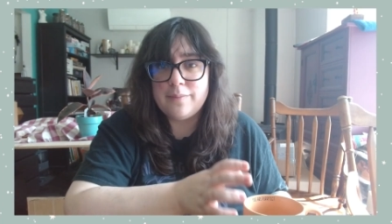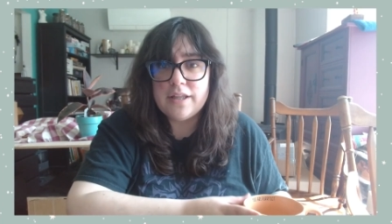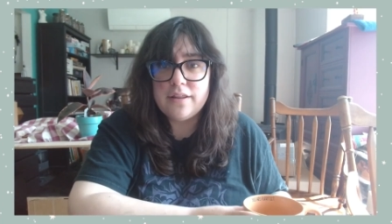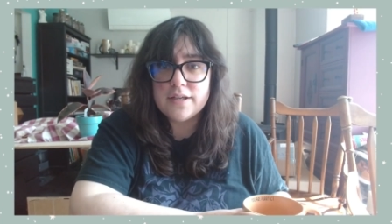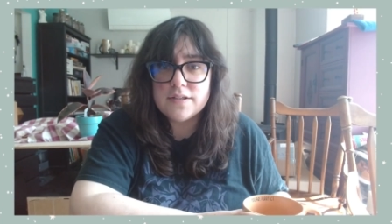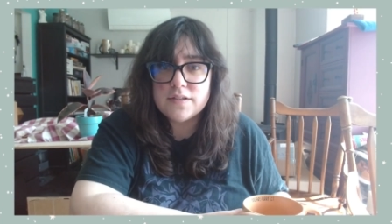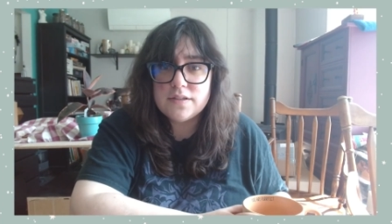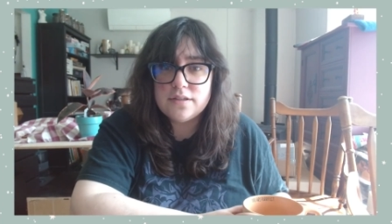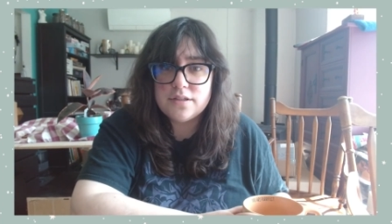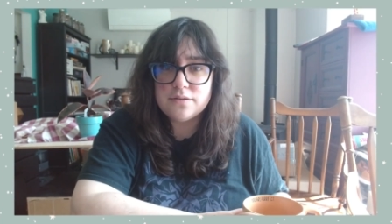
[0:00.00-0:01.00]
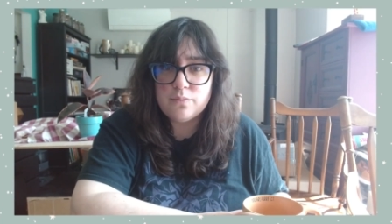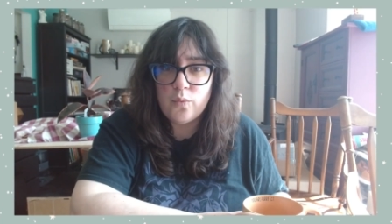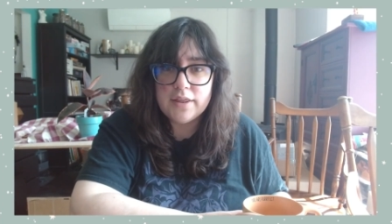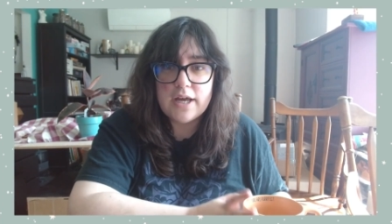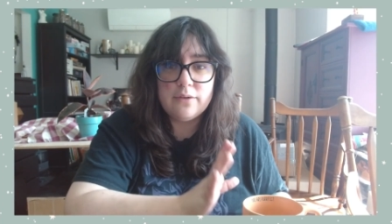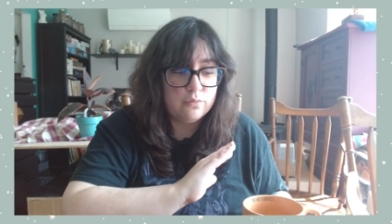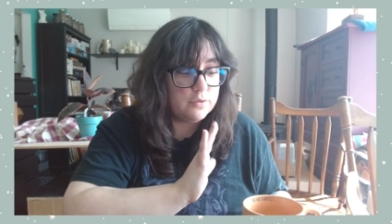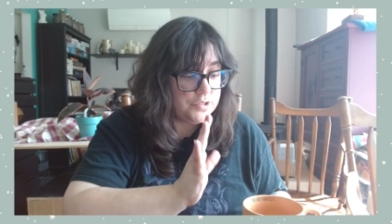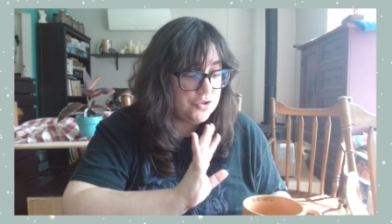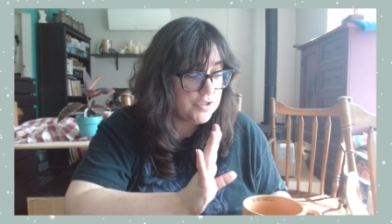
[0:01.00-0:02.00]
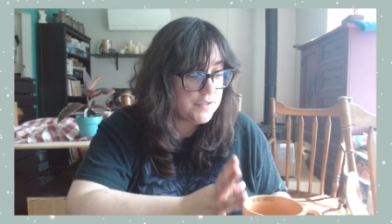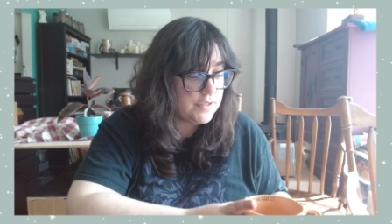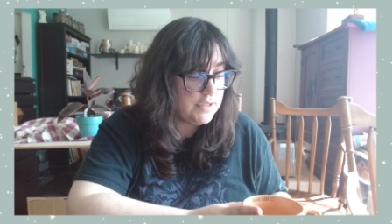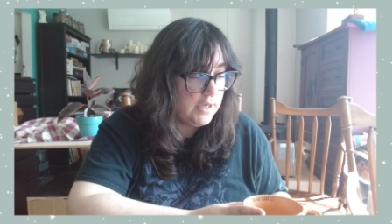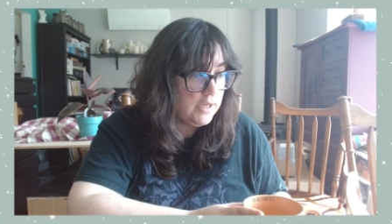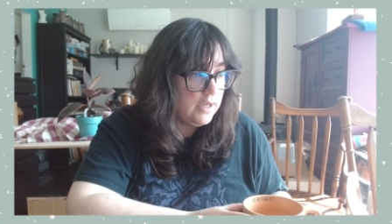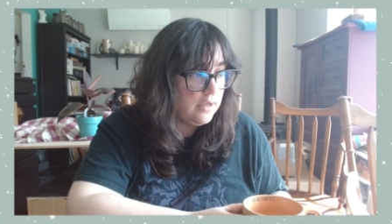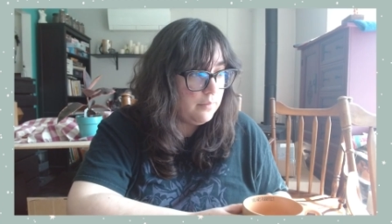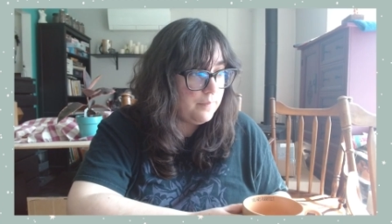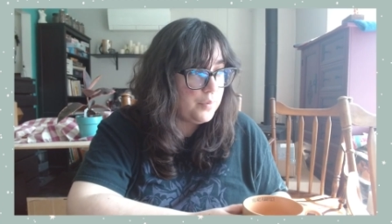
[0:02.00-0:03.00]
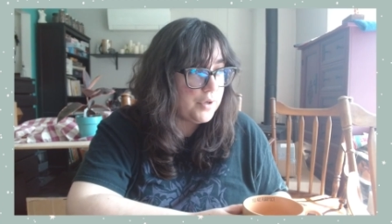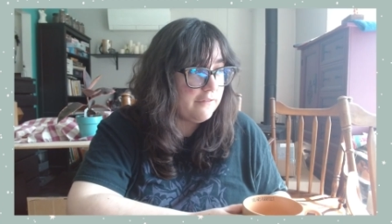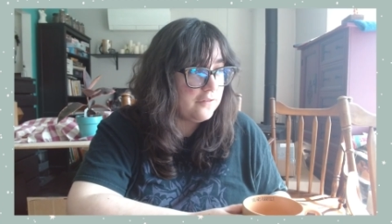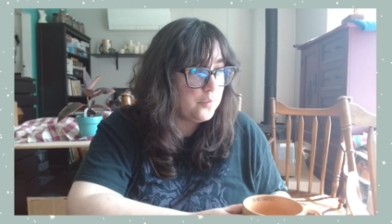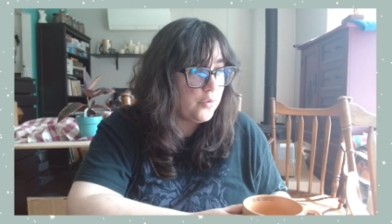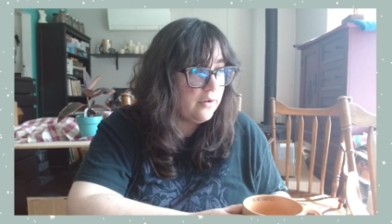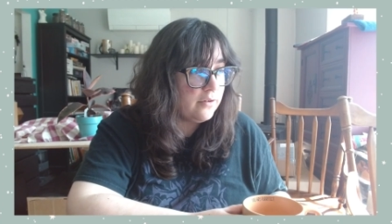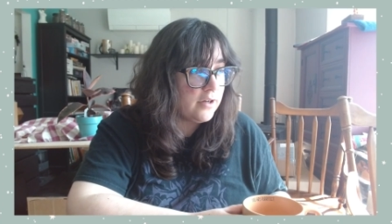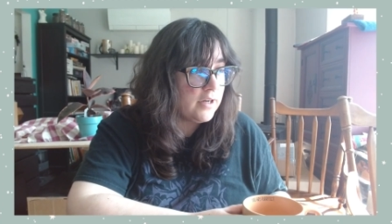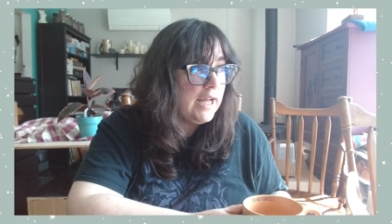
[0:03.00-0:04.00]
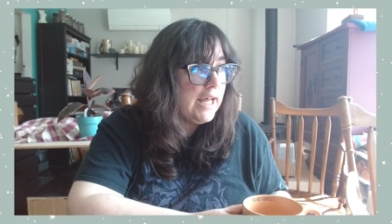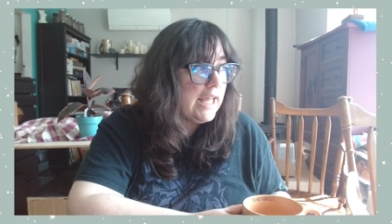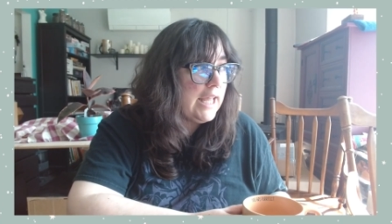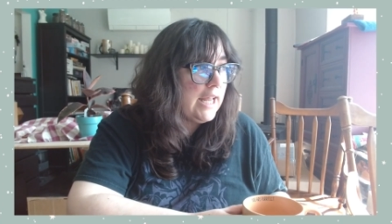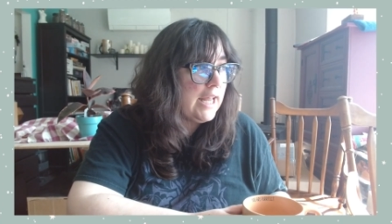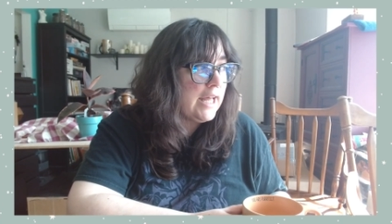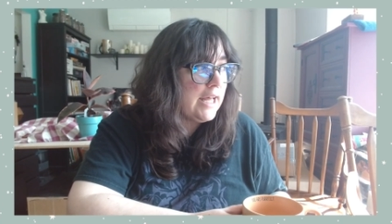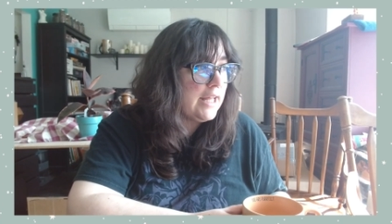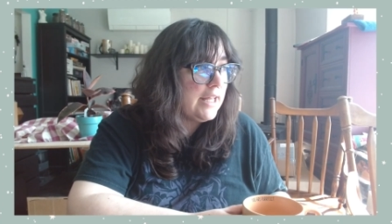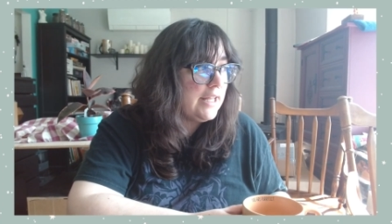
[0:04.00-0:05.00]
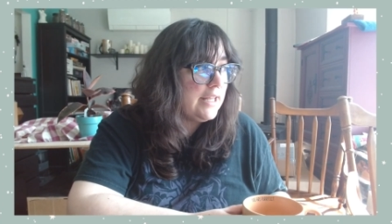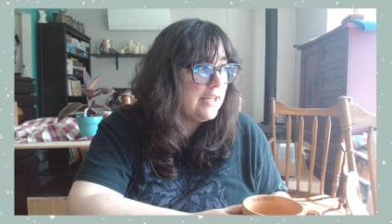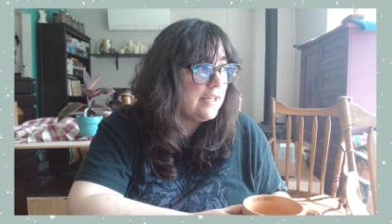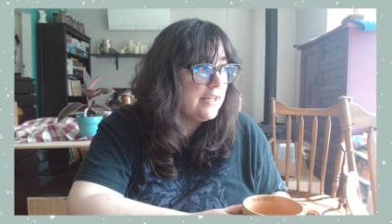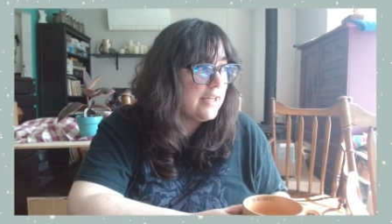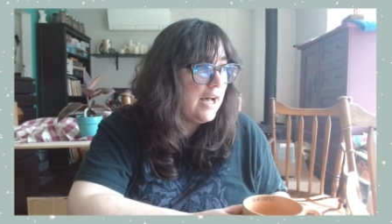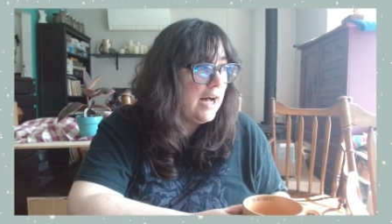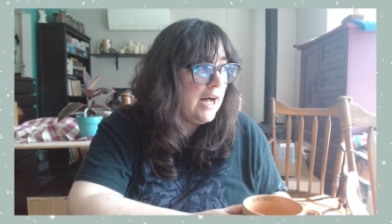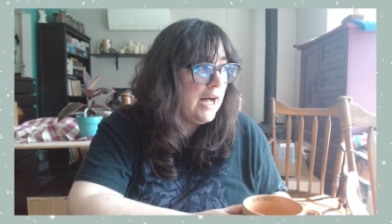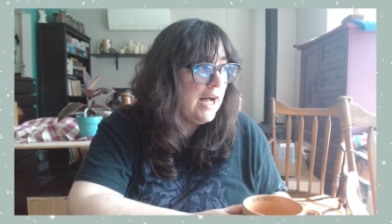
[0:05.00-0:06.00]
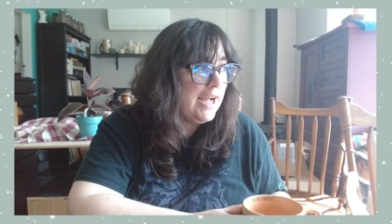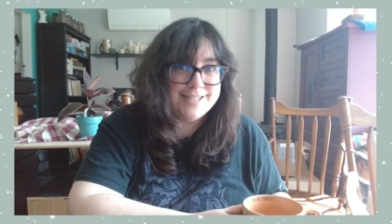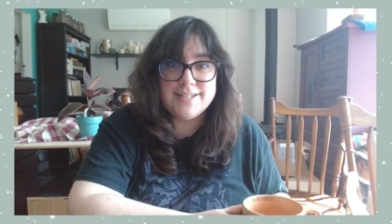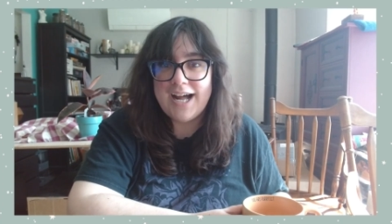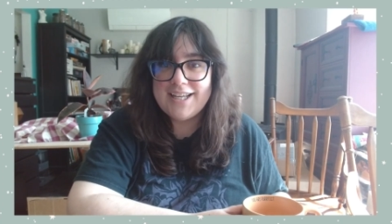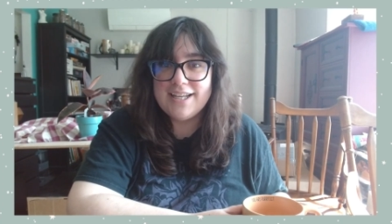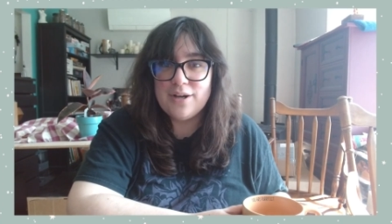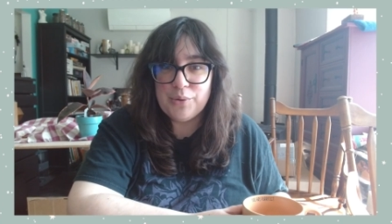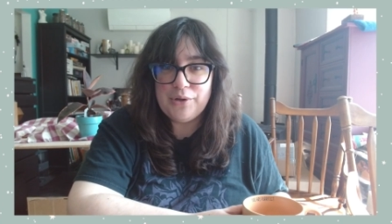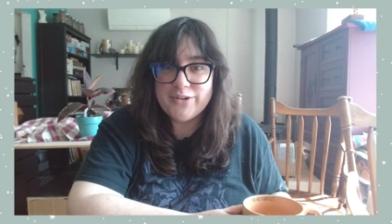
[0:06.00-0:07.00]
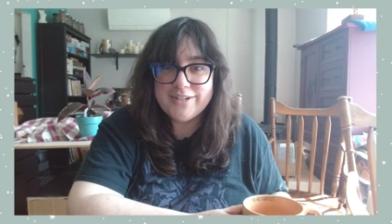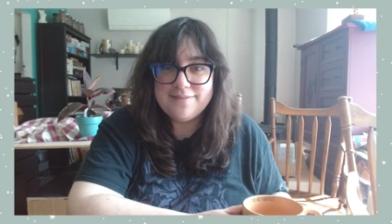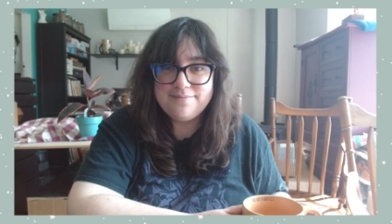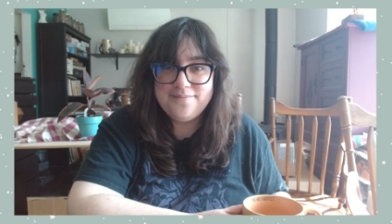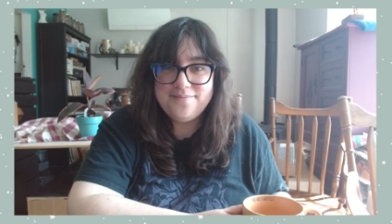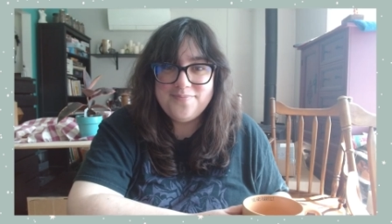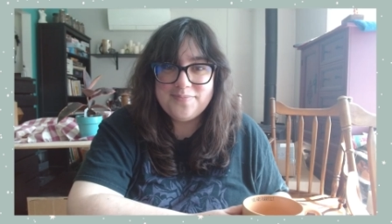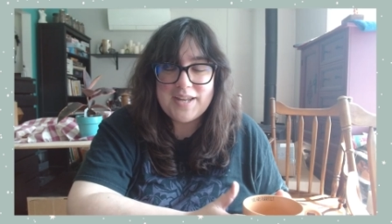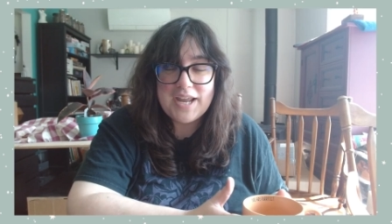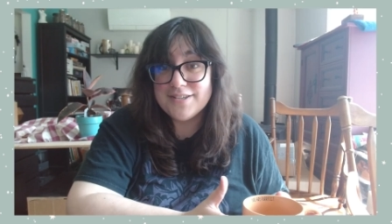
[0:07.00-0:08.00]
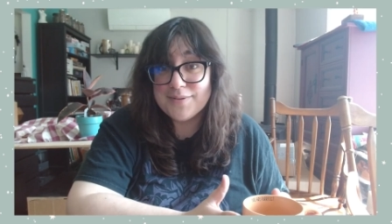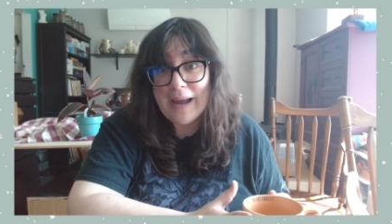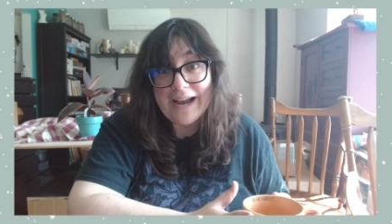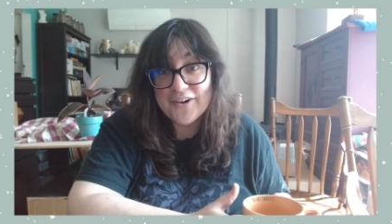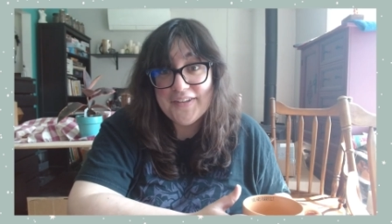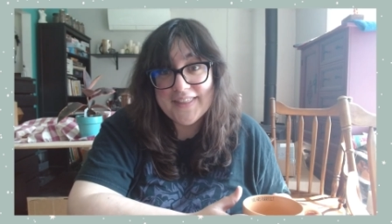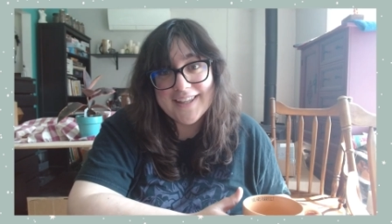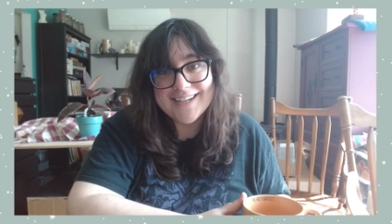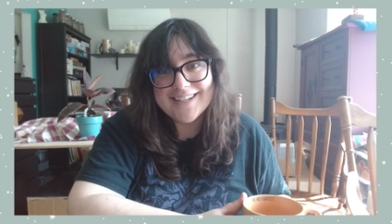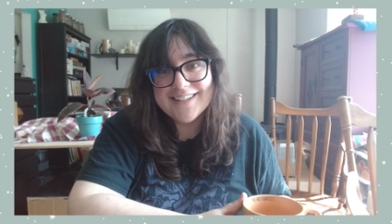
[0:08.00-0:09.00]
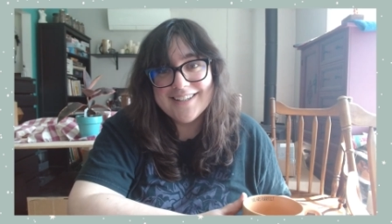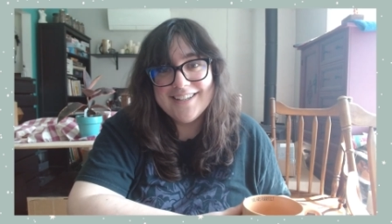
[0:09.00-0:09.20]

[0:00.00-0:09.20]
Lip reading: I think, is the one that was just put out for pre-order. And I did not get a pre-order. Because apparently,